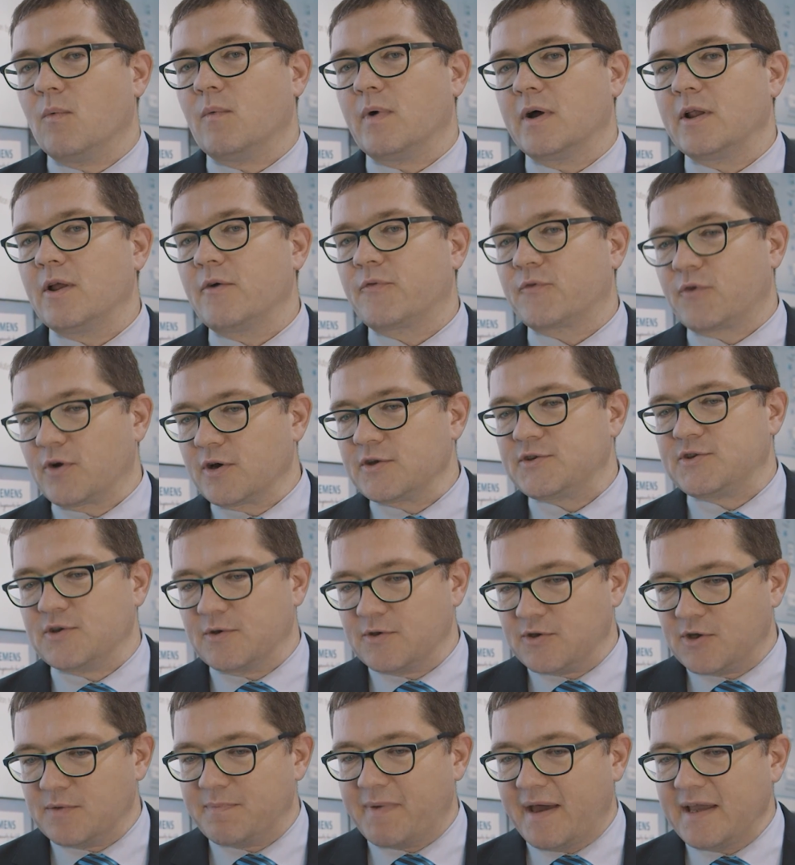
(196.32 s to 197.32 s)
Well, of course,
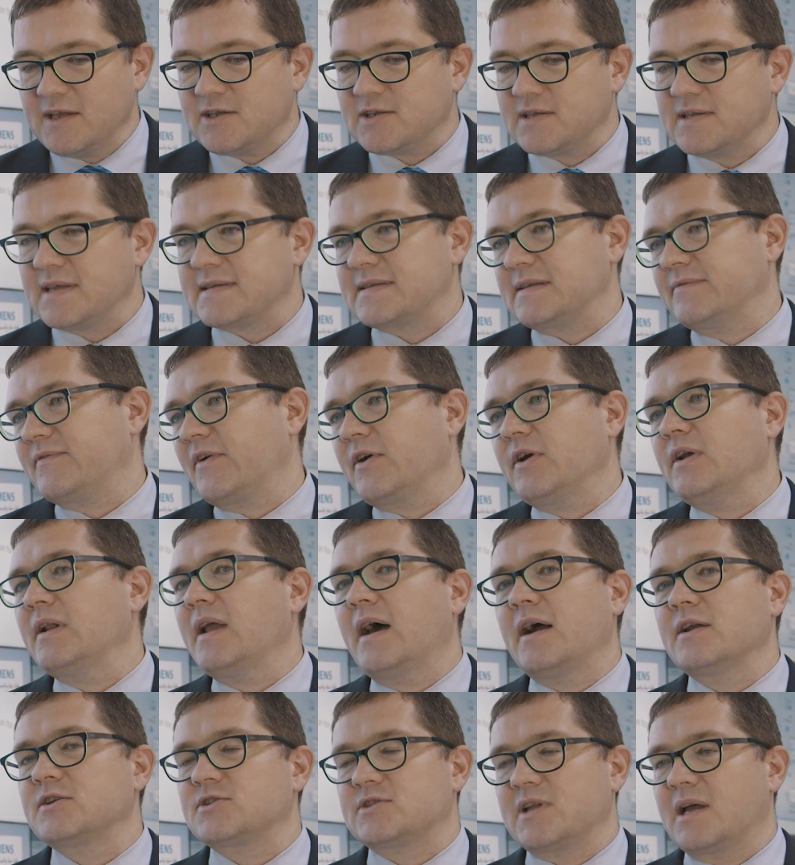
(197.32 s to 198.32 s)
you mentioned this very
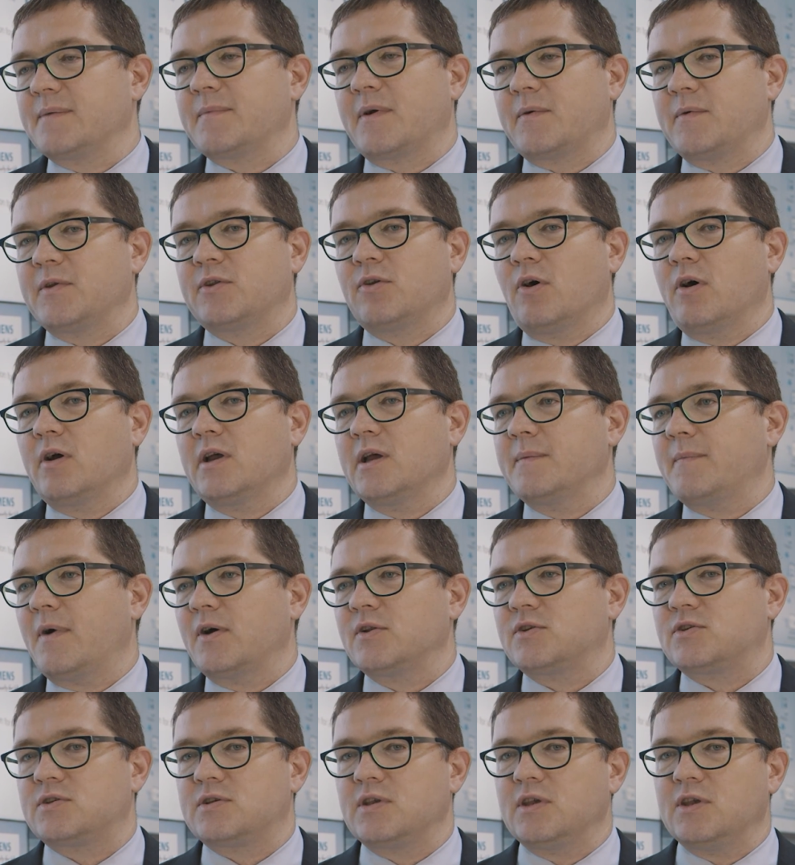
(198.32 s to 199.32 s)
large number, and we're talking
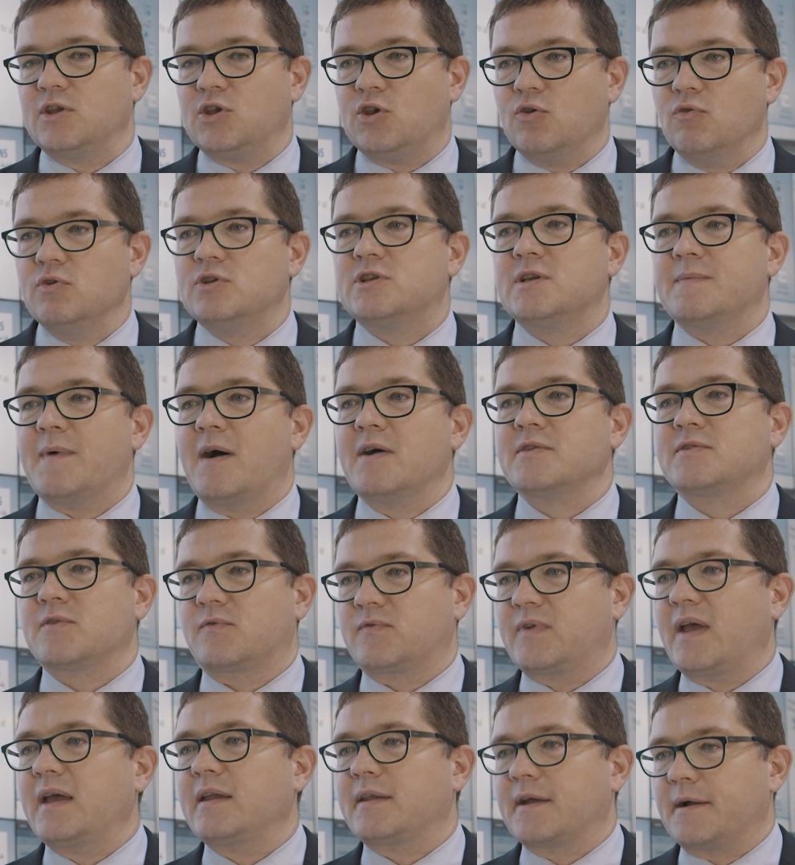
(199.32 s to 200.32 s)
about huge amounts
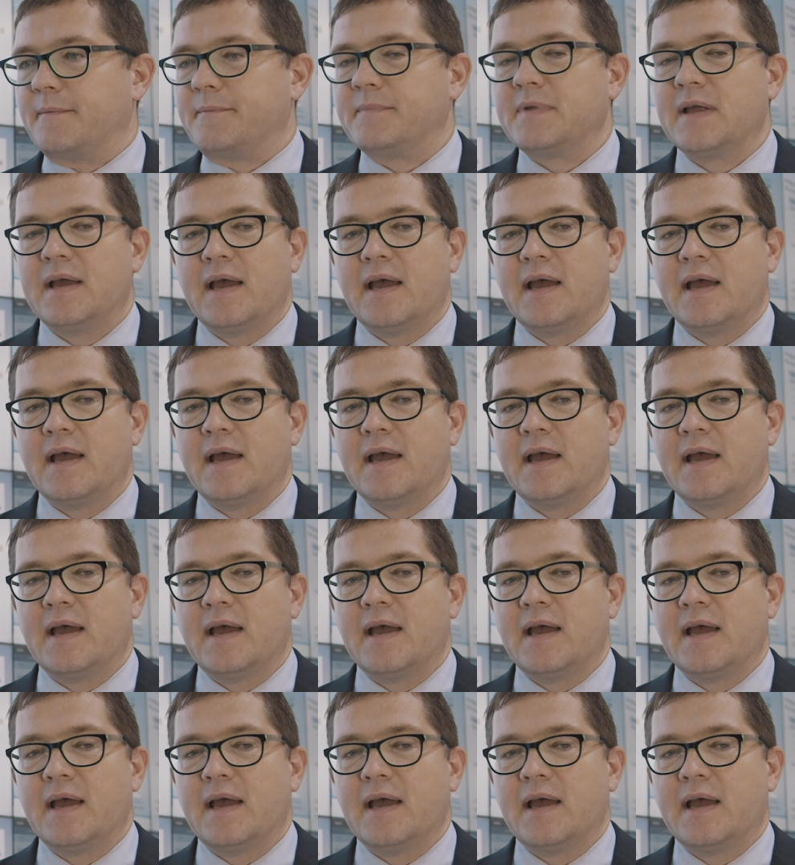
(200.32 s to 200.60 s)
of data.